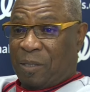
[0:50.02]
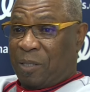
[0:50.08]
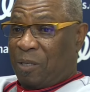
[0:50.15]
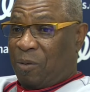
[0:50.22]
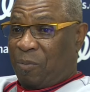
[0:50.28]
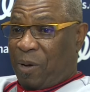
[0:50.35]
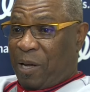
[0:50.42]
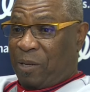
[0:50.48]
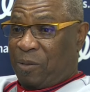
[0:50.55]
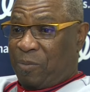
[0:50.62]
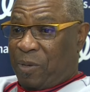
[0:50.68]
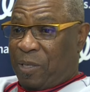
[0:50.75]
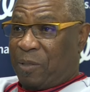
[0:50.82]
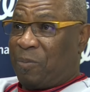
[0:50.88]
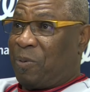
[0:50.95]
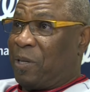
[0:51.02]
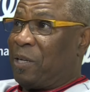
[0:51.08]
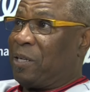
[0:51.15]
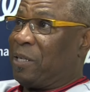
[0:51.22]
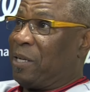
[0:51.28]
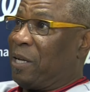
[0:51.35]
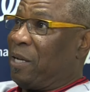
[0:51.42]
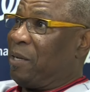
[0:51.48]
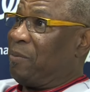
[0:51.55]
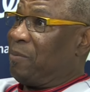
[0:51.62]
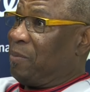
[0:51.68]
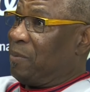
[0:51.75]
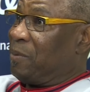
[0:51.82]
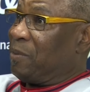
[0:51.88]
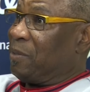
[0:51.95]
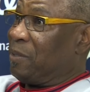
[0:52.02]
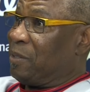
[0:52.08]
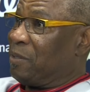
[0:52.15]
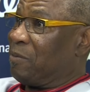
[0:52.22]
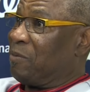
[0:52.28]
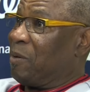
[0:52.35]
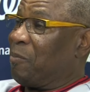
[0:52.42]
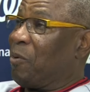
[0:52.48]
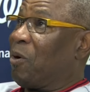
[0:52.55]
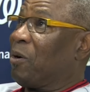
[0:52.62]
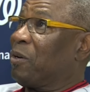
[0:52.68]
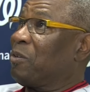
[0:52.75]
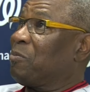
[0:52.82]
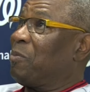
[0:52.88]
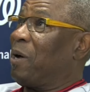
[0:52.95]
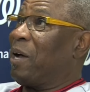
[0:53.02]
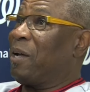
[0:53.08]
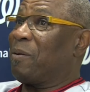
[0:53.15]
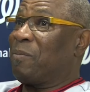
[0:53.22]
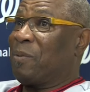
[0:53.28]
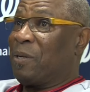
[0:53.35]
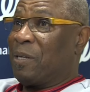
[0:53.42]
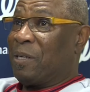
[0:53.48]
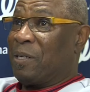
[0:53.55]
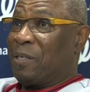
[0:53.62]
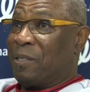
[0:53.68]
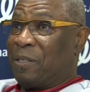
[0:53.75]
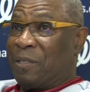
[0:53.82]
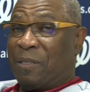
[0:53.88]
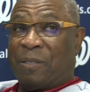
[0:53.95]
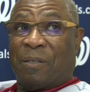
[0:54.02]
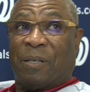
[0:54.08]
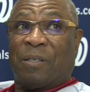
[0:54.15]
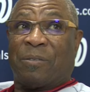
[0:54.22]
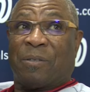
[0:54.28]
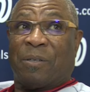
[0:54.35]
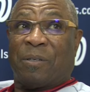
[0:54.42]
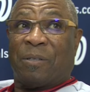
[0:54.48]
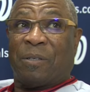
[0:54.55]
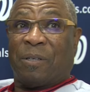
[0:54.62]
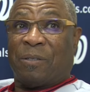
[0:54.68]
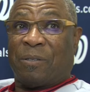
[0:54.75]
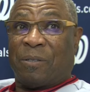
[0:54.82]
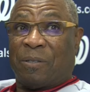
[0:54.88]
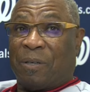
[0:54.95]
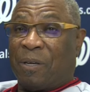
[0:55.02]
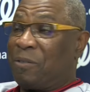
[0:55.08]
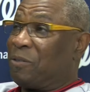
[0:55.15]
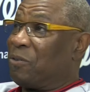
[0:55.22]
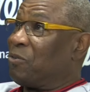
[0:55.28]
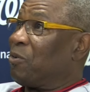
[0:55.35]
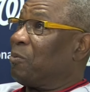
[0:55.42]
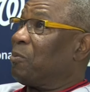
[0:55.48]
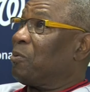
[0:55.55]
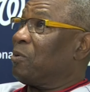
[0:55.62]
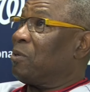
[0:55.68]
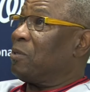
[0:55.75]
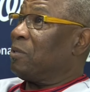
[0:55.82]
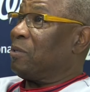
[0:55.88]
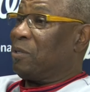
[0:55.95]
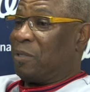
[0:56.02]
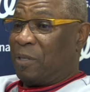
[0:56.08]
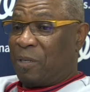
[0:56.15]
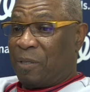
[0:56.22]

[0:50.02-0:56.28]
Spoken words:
Michael made the play of the game because that ball gets by him. You know, that's a triple, and